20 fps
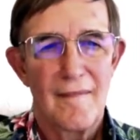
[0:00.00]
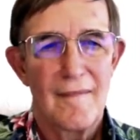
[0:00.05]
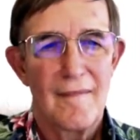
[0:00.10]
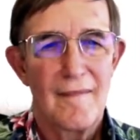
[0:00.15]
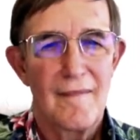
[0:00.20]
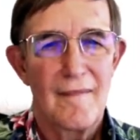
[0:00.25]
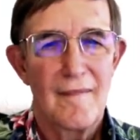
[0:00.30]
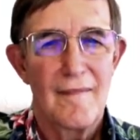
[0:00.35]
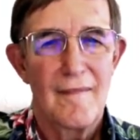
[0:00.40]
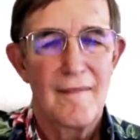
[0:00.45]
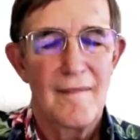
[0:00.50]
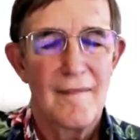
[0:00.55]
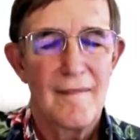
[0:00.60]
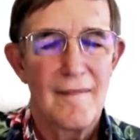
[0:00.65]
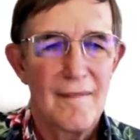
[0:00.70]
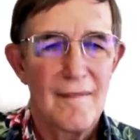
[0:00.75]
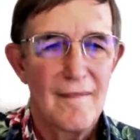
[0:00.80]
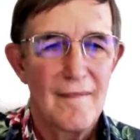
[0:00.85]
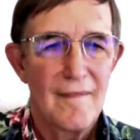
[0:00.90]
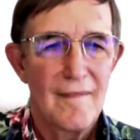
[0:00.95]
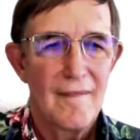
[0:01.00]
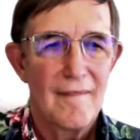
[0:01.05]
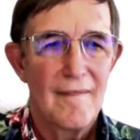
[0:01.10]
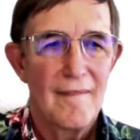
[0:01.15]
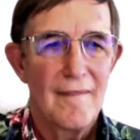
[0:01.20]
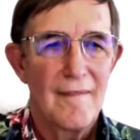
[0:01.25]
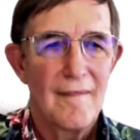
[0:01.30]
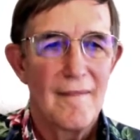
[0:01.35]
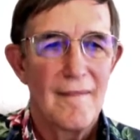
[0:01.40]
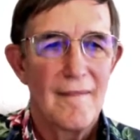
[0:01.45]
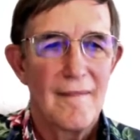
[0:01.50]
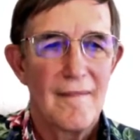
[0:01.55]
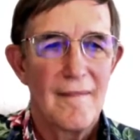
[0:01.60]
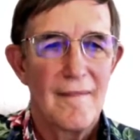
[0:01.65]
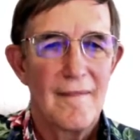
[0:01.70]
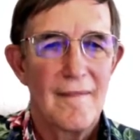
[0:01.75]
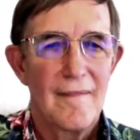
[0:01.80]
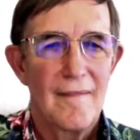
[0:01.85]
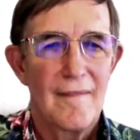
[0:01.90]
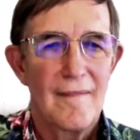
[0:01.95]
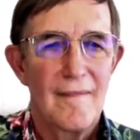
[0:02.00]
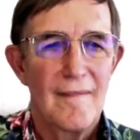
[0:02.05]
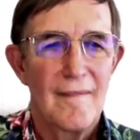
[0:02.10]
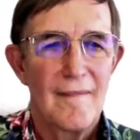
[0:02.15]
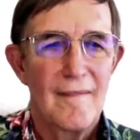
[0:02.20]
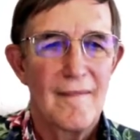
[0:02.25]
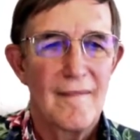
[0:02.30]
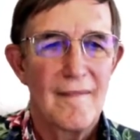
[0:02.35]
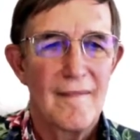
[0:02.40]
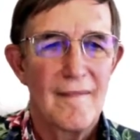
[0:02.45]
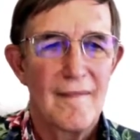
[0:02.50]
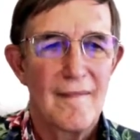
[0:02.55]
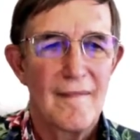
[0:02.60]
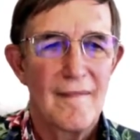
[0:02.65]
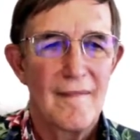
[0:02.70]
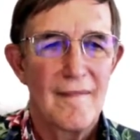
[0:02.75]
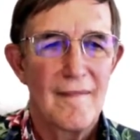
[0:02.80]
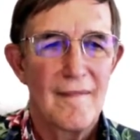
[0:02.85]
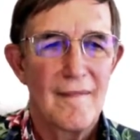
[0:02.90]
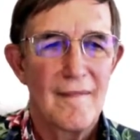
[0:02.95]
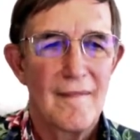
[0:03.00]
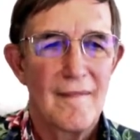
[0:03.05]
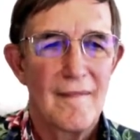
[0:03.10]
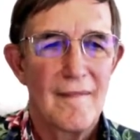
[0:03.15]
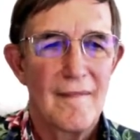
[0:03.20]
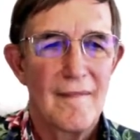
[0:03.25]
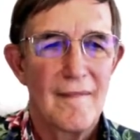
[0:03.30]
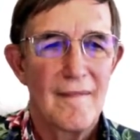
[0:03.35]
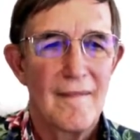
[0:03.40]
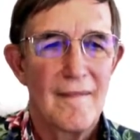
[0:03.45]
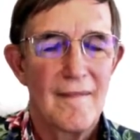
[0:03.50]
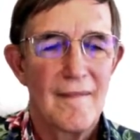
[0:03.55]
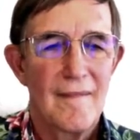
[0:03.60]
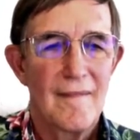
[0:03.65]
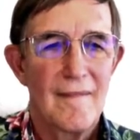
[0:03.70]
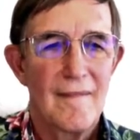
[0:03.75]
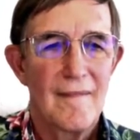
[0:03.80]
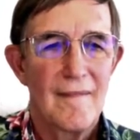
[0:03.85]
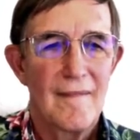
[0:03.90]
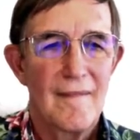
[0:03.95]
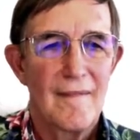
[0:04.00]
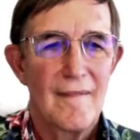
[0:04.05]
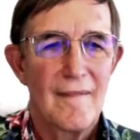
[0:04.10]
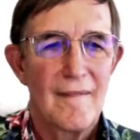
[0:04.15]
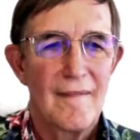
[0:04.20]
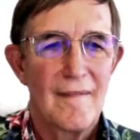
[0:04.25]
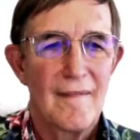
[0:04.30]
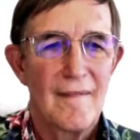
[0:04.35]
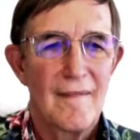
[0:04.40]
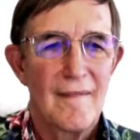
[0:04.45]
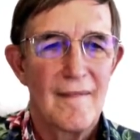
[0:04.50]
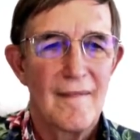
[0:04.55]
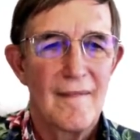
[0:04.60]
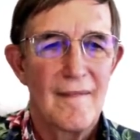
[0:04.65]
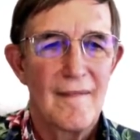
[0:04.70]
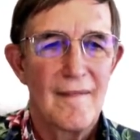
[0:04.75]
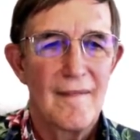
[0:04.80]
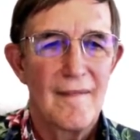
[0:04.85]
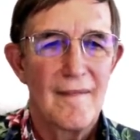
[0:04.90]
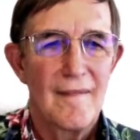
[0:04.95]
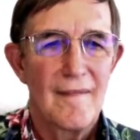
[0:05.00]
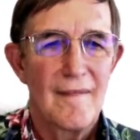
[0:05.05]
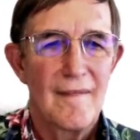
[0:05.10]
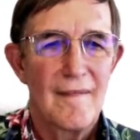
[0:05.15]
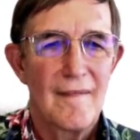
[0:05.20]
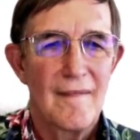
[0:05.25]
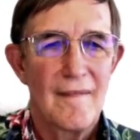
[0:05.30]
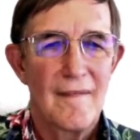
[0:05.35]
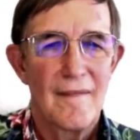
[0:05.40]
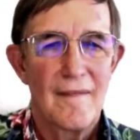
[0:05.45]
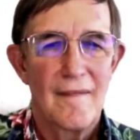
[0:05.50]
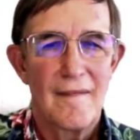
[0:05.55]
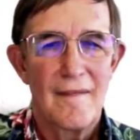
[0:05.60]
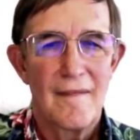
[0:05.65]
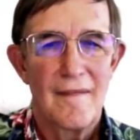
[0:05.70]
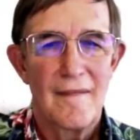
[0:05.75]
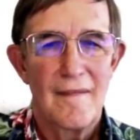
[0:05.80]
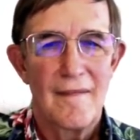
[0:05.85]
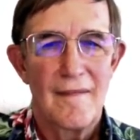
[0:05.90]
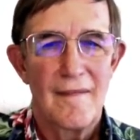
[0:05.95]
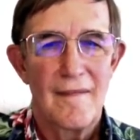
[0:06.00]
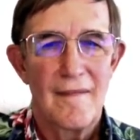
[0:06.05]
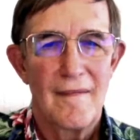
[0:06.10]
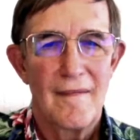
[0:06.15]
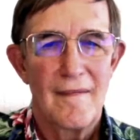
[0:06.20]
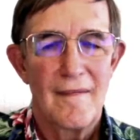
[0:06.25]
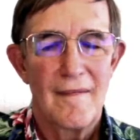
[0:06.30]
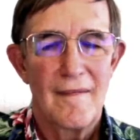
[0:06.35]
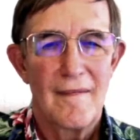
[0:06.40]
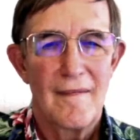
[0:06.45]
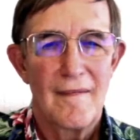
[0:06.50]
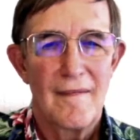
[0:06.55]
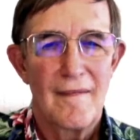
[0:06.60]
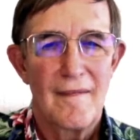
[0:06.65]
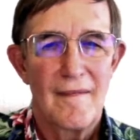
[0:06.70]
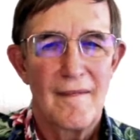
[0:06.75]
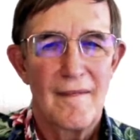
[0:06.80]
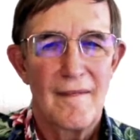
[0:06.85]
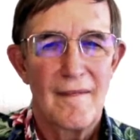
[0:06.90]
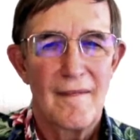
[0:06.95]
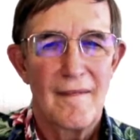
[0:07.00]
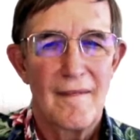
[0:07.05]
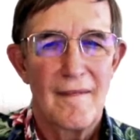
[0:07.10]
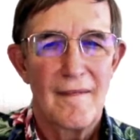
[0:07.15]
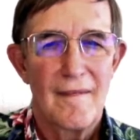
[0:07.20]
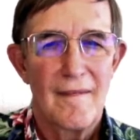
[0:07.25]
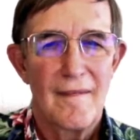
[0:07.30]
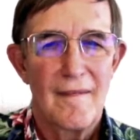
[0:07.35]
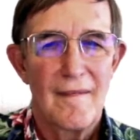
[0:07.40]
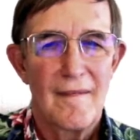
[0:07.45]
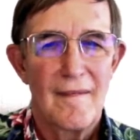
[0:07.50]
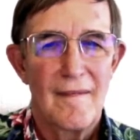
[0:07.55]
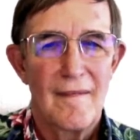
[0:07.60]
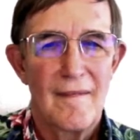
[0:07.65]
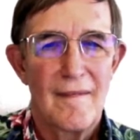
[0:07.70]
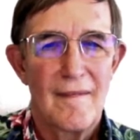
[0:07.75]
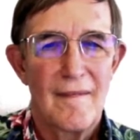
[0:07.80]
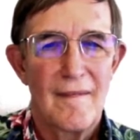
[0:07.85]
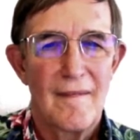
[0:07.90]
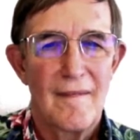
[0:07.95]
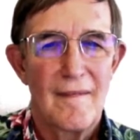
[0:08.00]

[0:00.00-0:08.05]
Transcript: This person isn't speaking.